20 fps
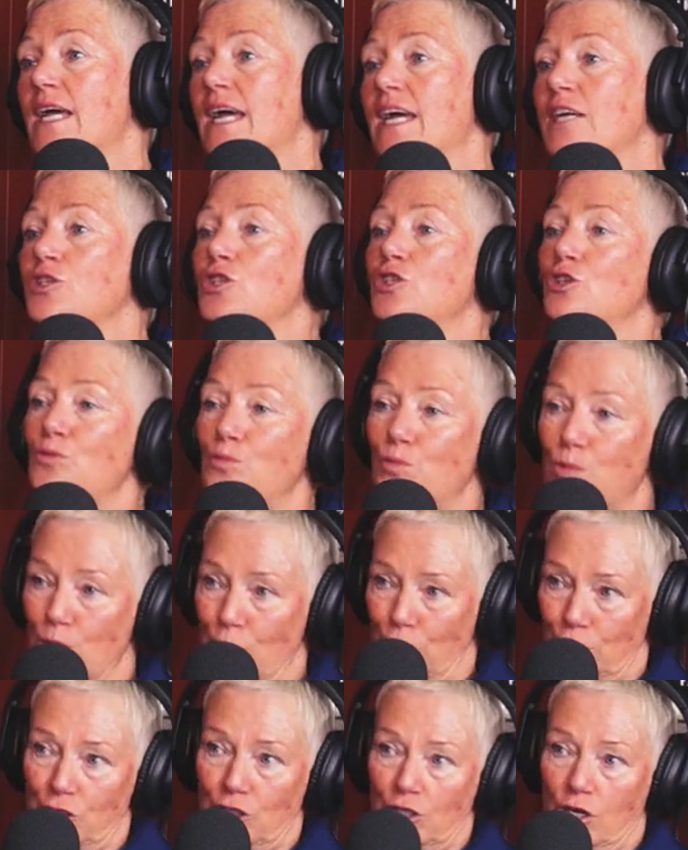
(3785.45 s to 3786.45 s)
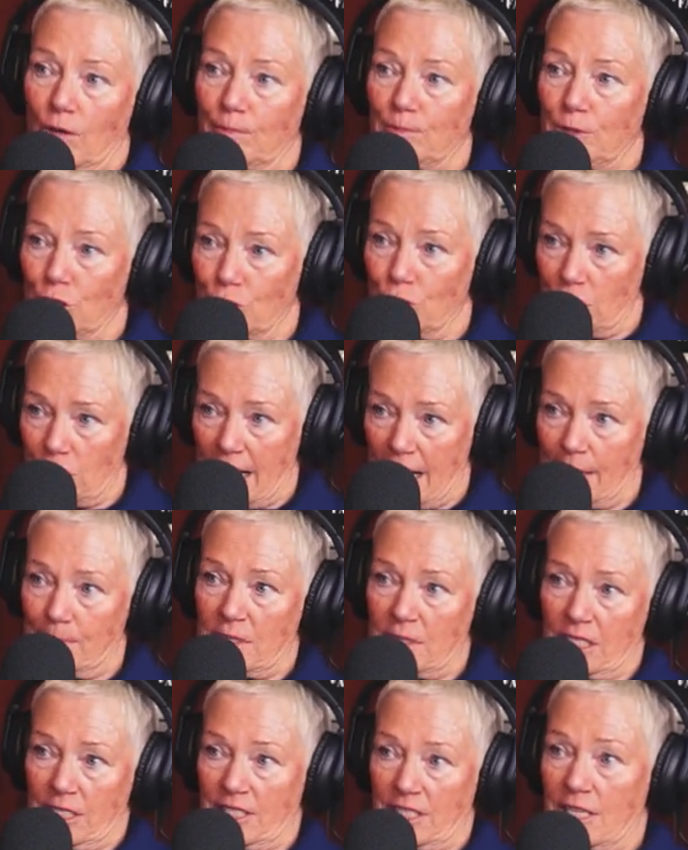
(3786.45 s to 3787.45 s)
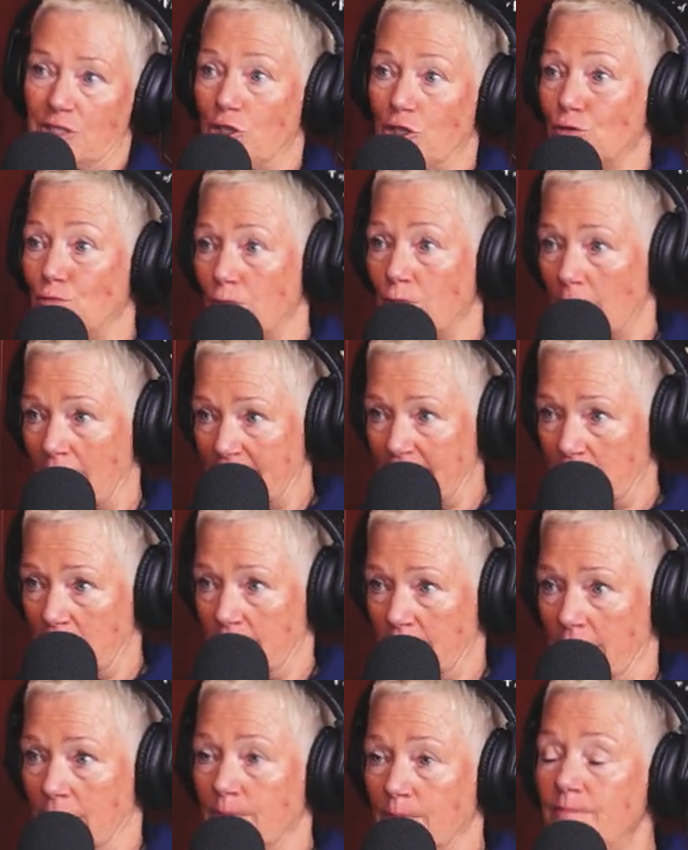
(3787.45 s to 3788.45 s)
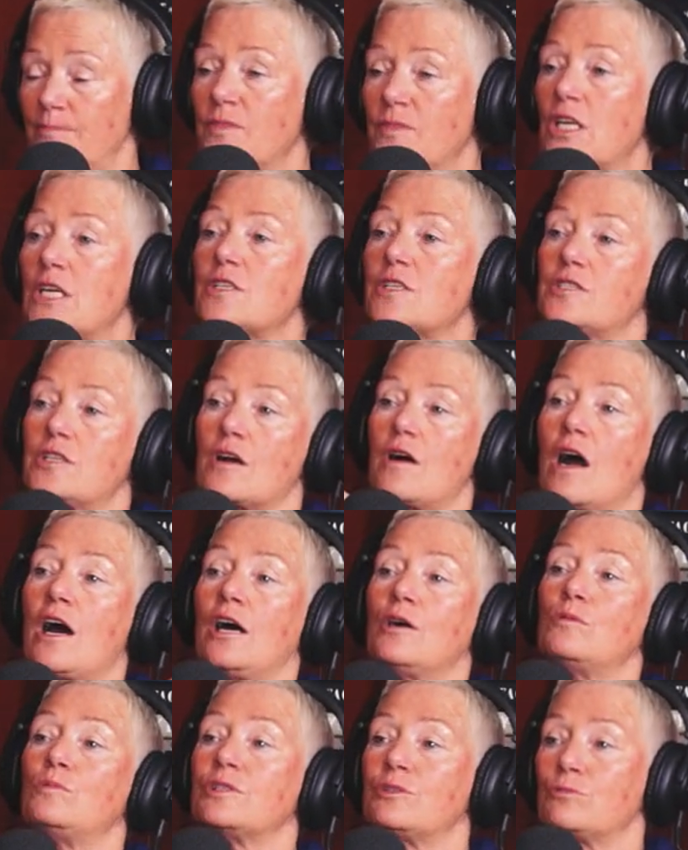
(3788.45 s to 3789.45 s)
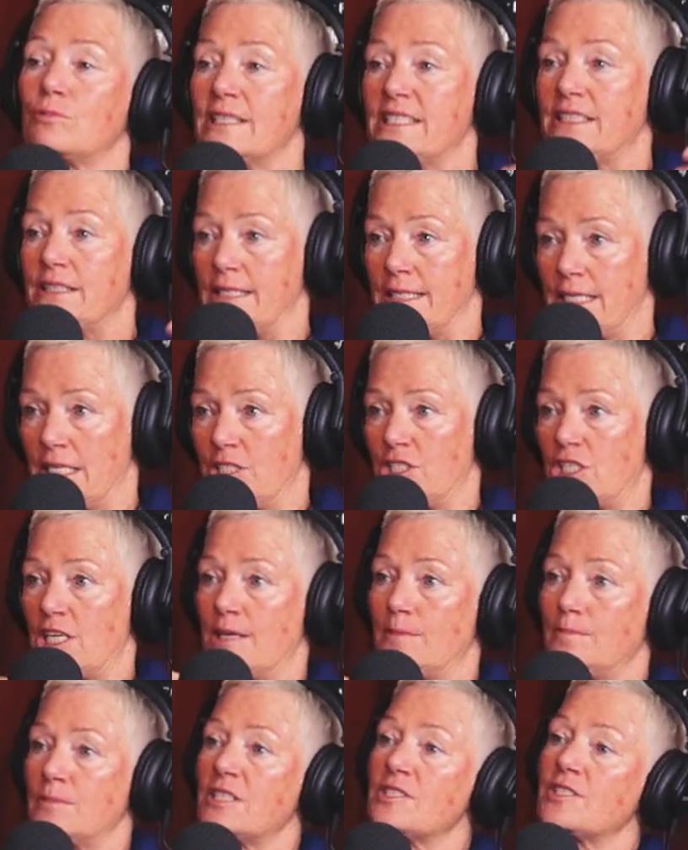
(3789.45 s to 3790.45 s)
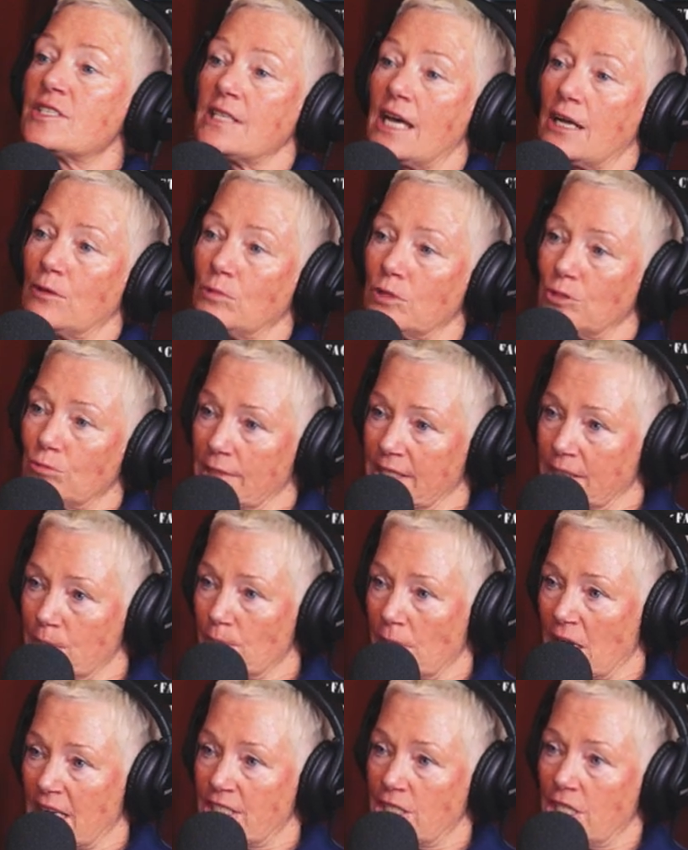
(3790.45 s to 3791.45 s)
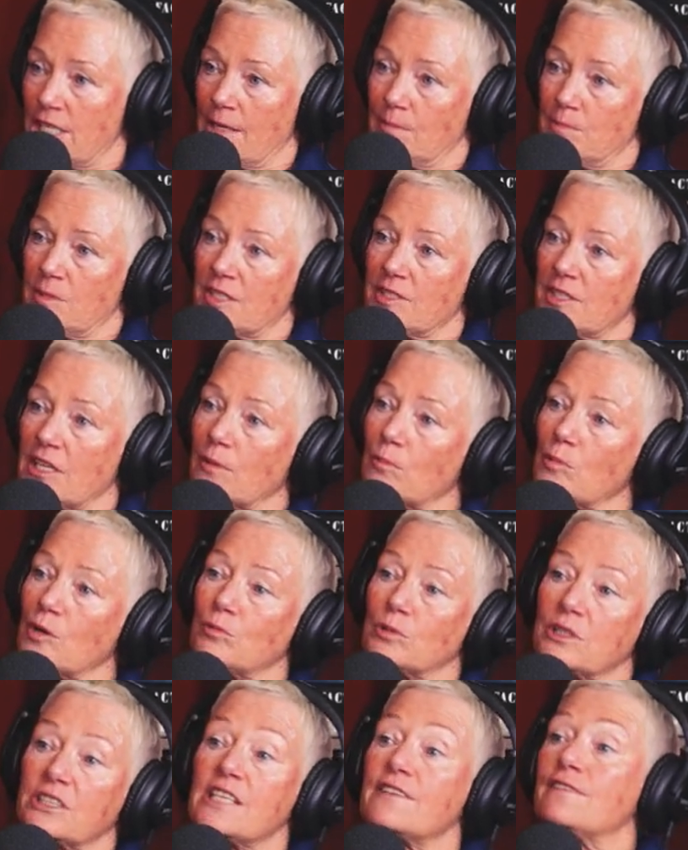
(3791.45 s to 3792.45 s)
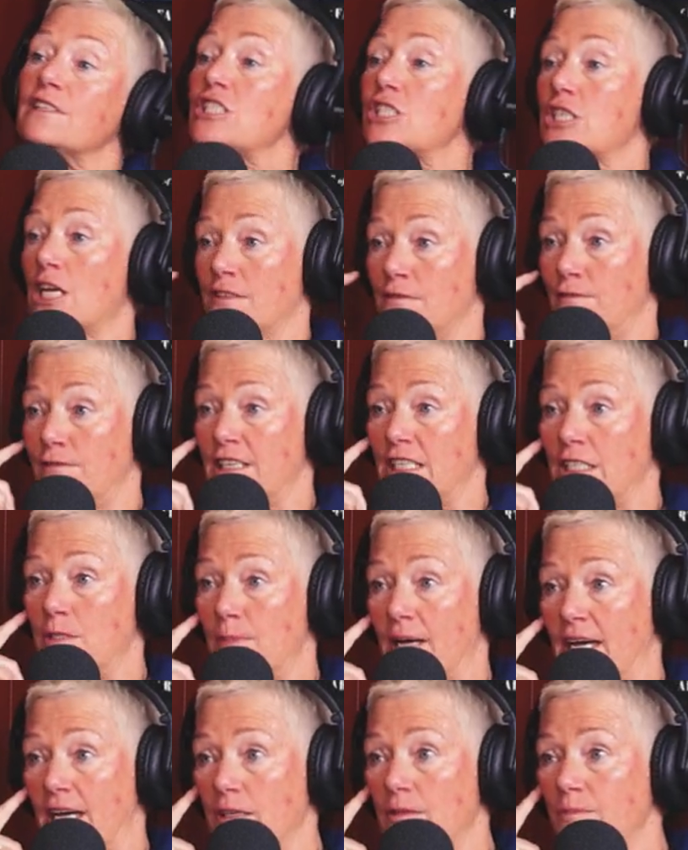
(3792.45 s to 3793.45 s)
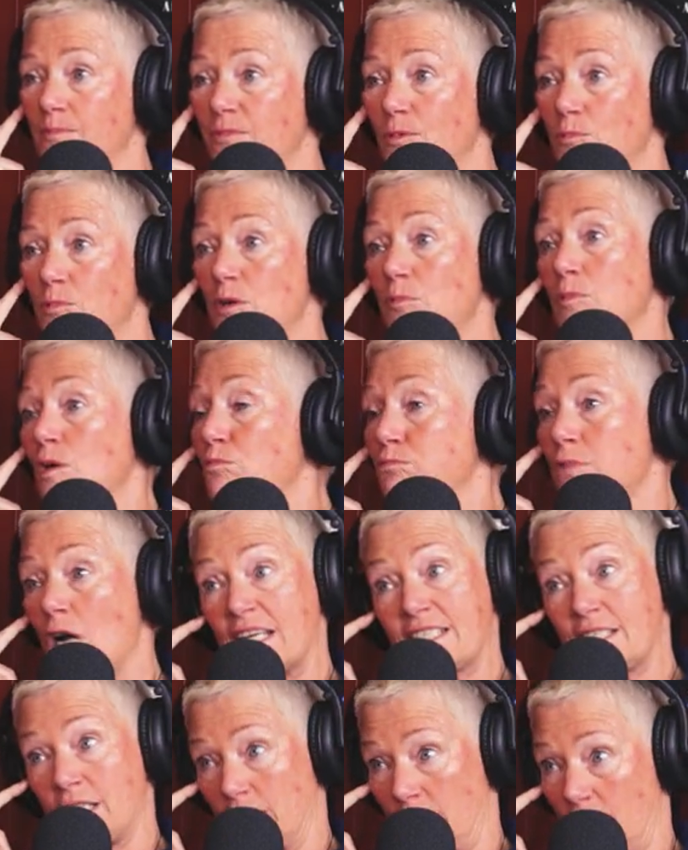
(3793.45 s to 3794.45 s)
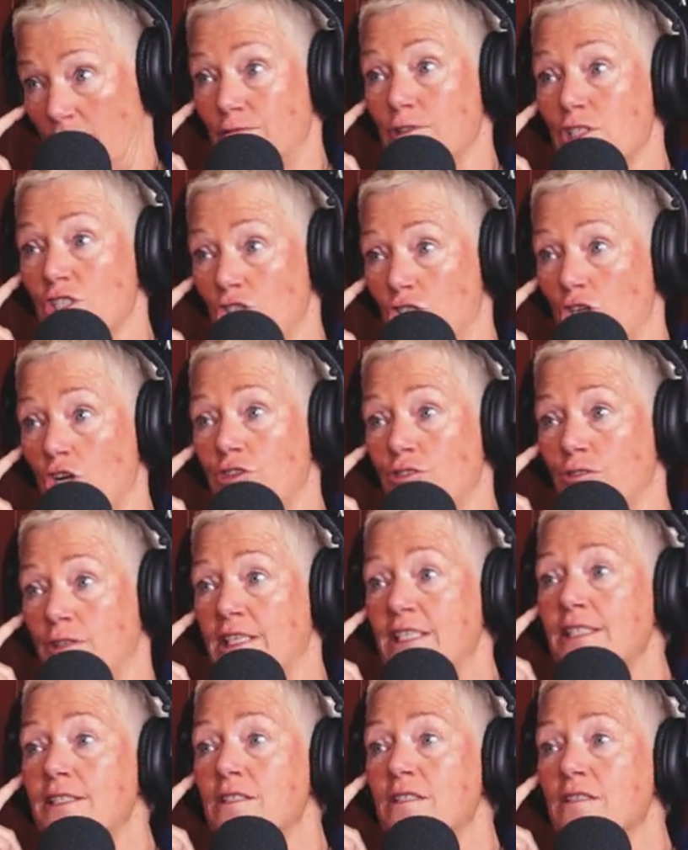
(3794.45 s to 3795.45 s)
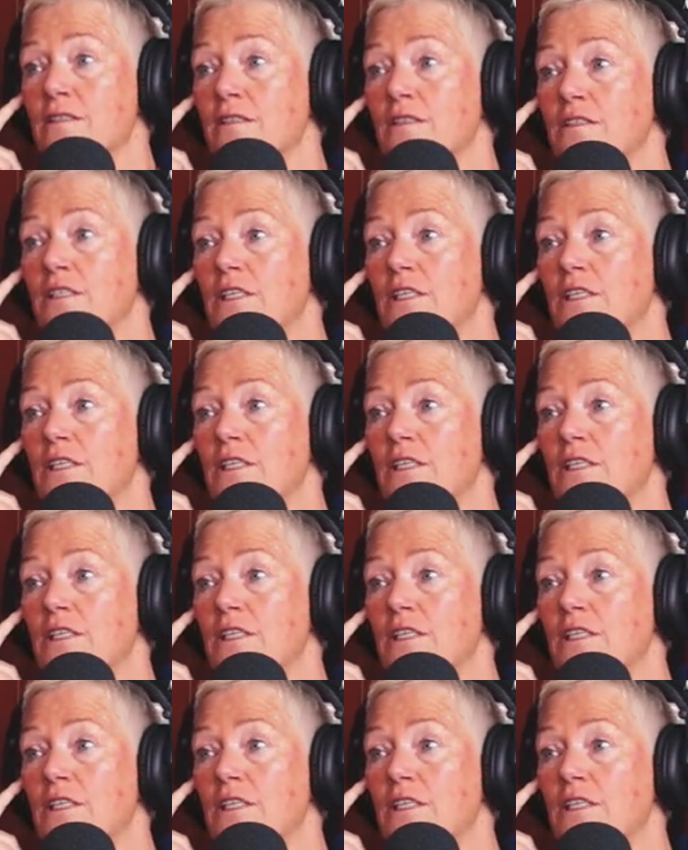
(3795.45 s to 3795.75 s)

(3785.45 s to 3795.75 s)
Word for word: And you workshop your chapters as you write them. Right. So I would read their chapters, they would read my chapters, yep. and we would give each other feedback. Okay. We were writing in different genres. Yeah.